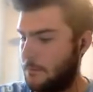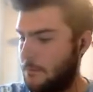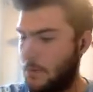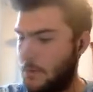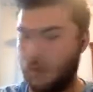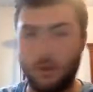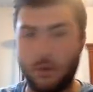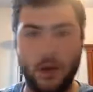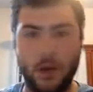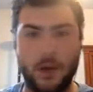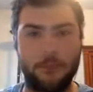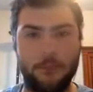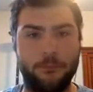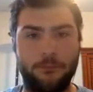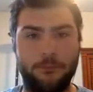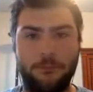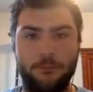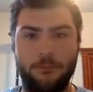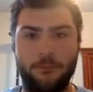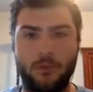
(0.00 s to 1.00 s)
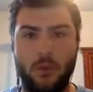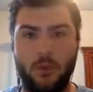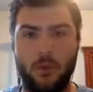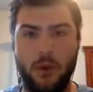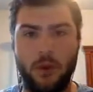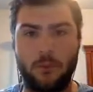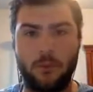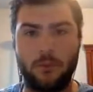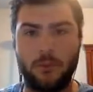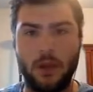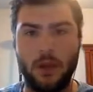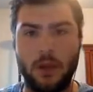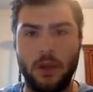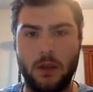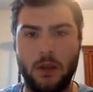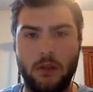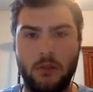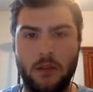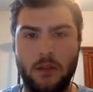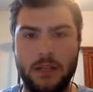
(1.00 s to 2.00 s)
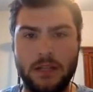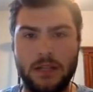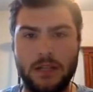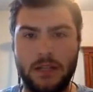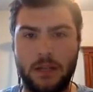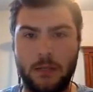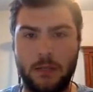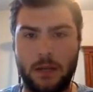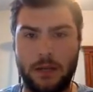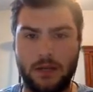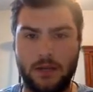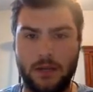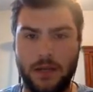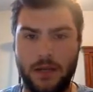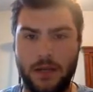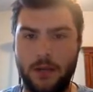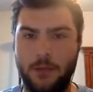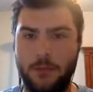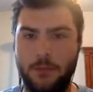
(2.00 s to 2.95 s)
Okay, well, that is Delmise dead.